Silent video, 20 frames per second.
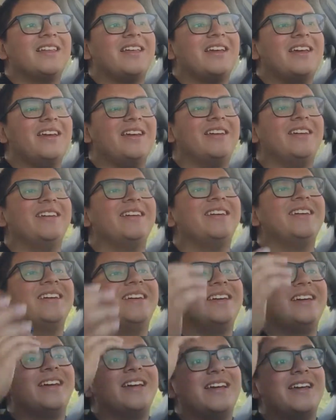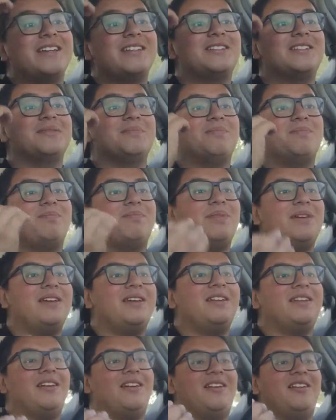like it's
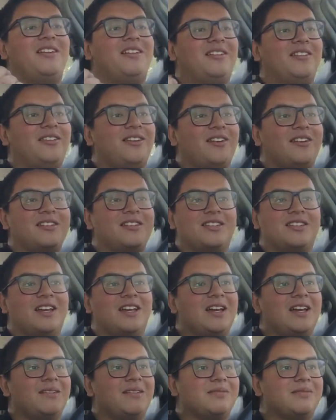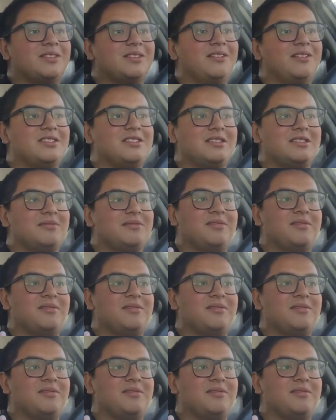been a long time, so it's